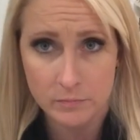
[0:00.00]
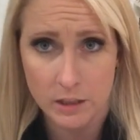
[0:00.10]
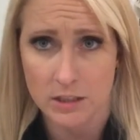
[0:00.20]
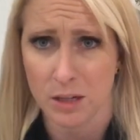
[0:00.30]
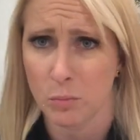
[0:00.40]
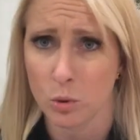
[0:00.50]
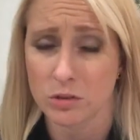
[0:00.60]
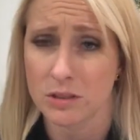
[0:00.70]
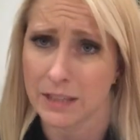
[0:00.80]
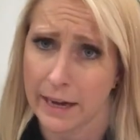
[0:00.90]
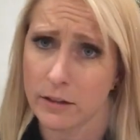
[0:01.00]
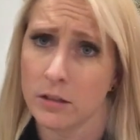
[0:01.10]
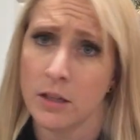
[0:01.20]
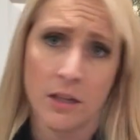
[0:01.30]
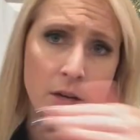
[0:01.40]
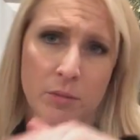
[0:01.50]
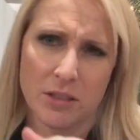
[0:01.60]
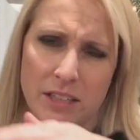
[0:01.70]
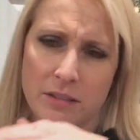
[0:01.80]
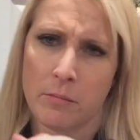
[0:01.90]
It's like a porcelain tile, but it
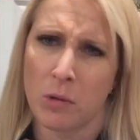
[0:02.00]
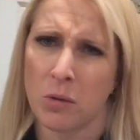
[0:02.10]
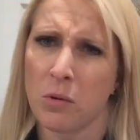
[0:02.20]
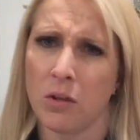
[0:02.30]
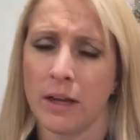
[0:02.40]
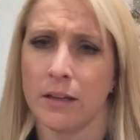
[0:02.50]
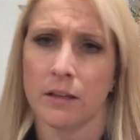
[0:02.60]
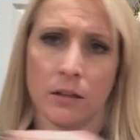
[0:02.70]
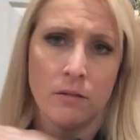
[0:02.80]
just has a marble like